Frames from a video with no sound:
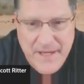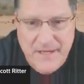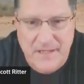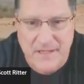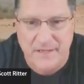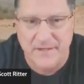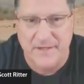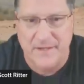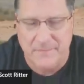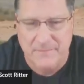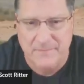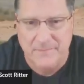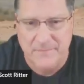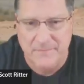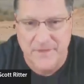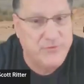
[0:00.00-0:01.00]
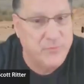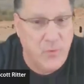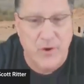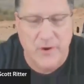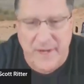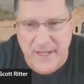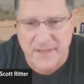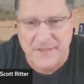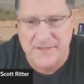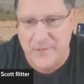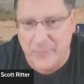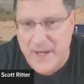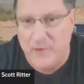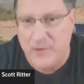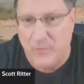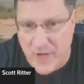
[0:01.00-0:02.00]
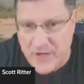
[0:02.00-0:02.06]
have made it clear. This war ends the way